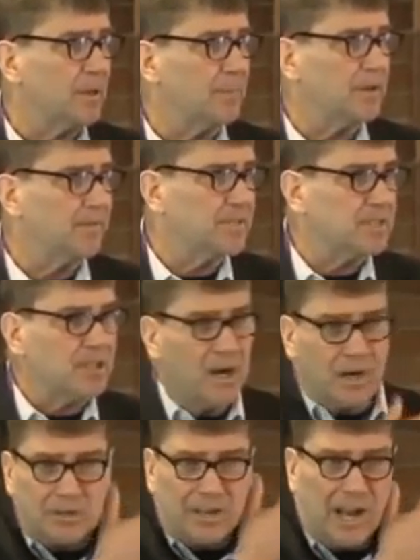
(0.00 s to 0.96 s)
I mean, if it's one
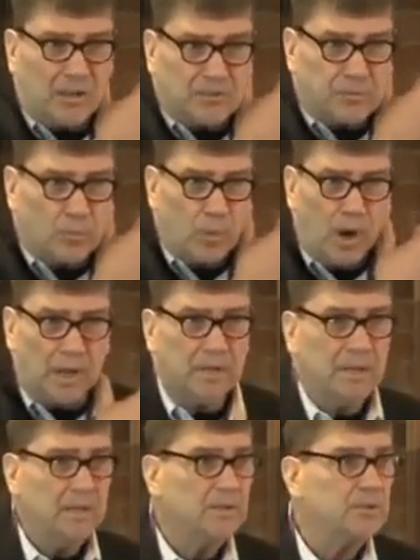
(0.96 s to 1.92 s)
hundred dollars for one,
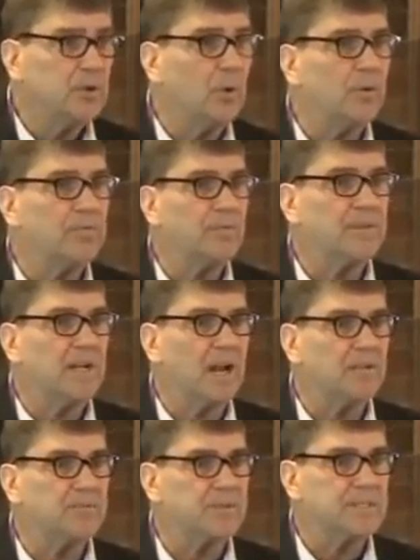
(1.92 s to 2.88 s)
two hundred fifty
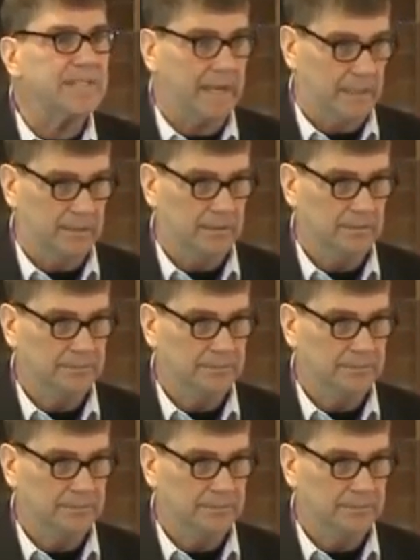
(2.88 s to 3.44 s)
dollars for ten.